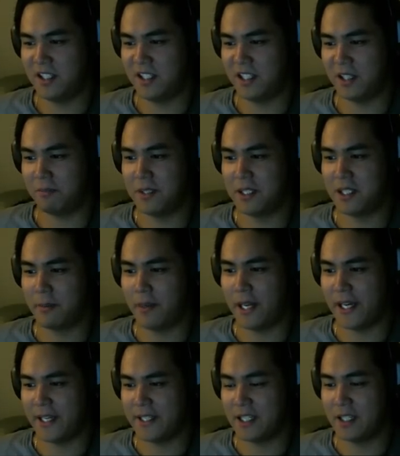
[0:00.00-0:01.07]
get me some
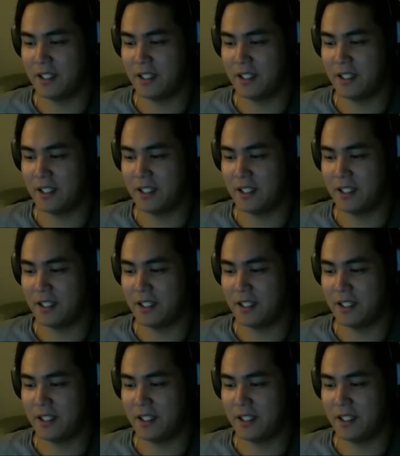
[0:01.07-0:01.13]
light.